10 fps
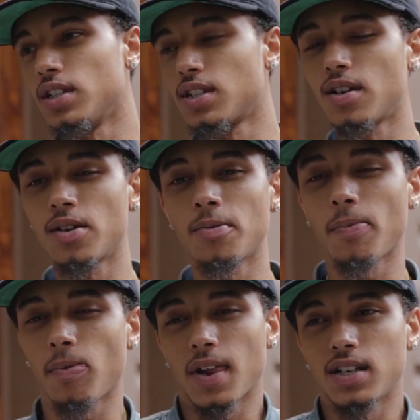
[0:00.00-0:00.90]
It's
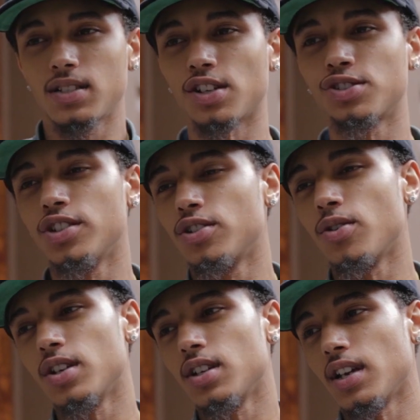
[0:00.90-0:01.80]
not
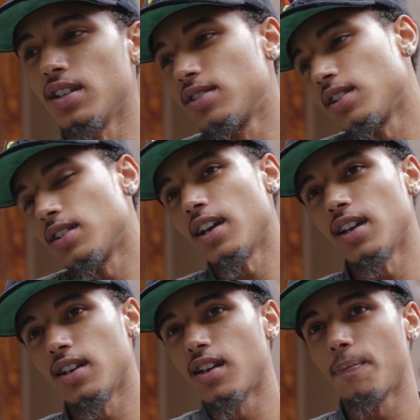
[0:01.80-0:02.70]
sugar-coated. It's shit
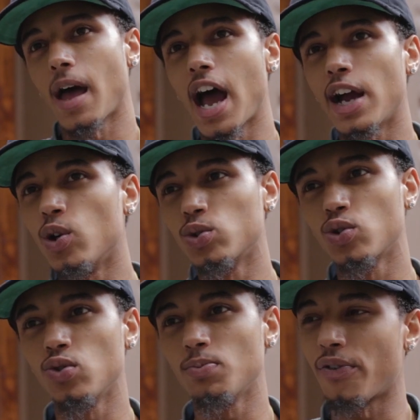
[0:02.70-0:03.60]
that I go
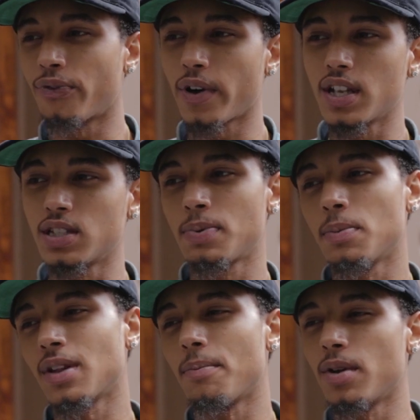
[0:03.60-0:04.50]
through, my friends,
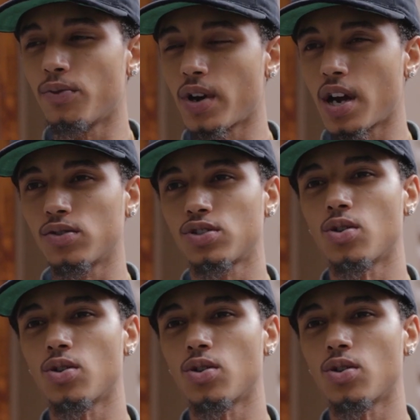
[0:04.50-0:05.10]
people I've been around.